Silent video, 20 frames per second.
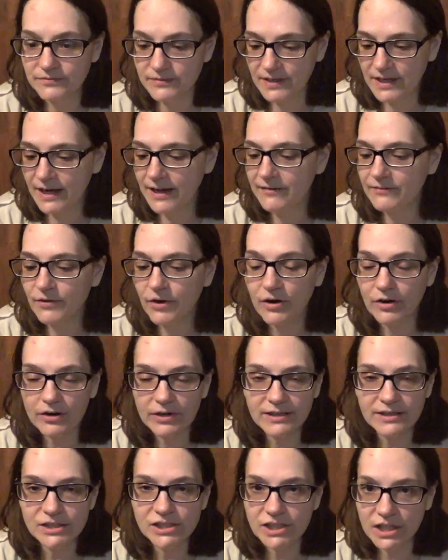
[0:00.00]
that I've
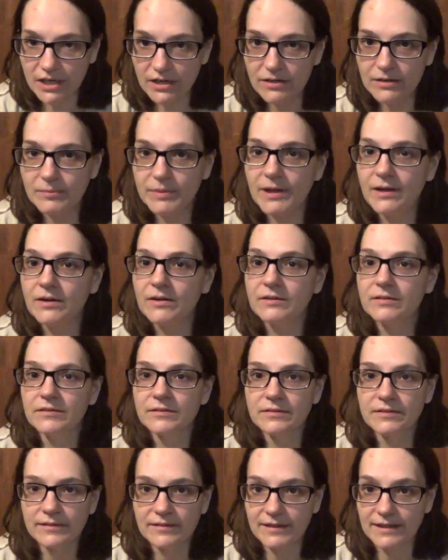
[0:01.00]
already shared about
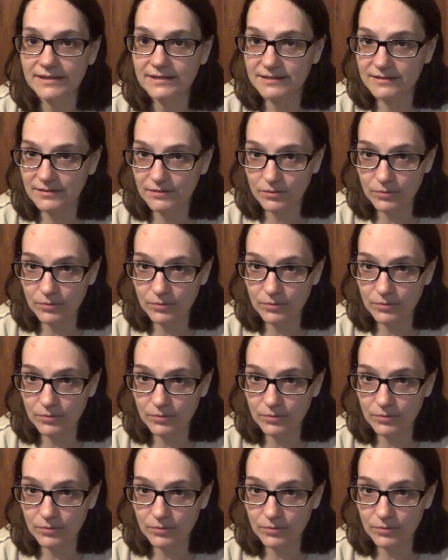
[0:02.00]
that